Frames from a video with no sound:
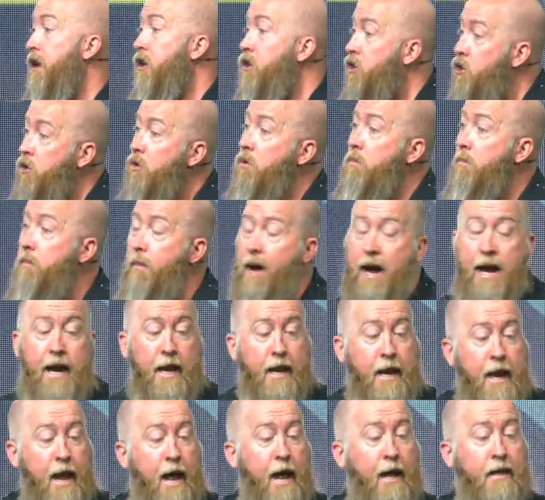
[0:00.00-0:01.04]
that you
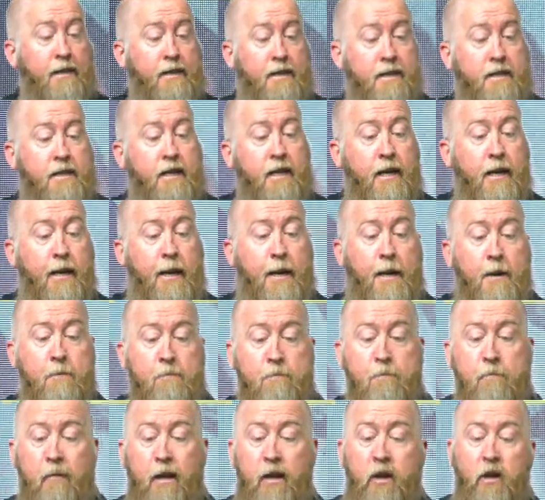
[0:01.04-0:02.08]
might not
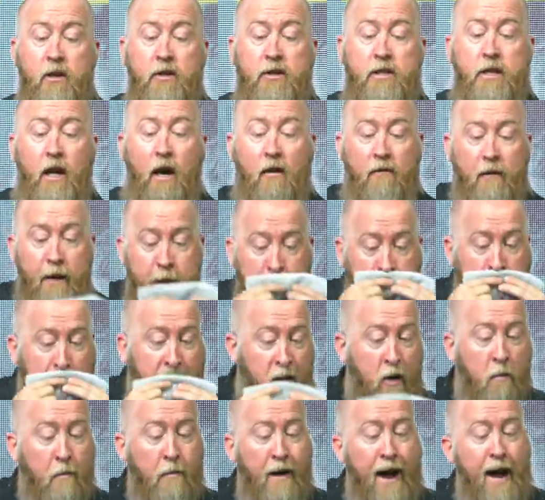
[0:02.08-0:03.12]
see yourself.
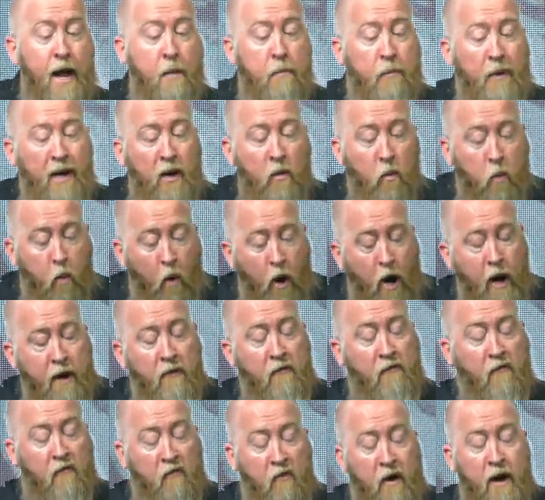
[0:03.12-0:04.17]
You might be
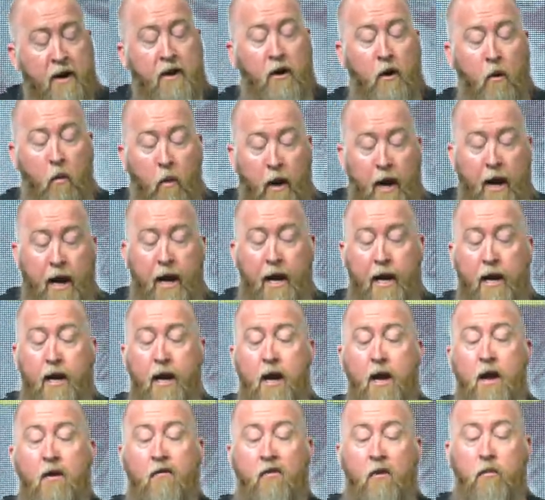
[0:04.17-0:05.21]
one friend
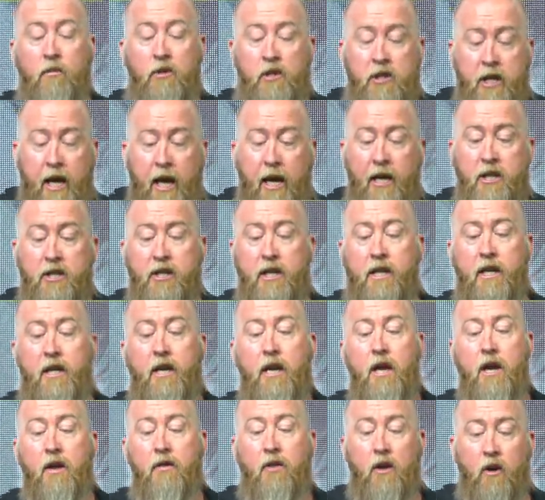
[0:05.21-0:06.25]
away from
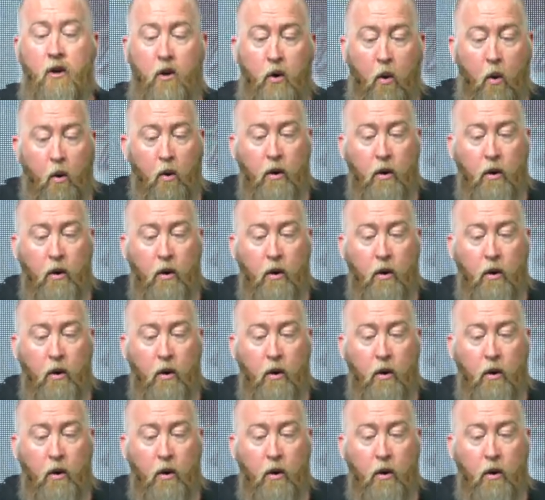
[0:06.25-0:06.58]
changing the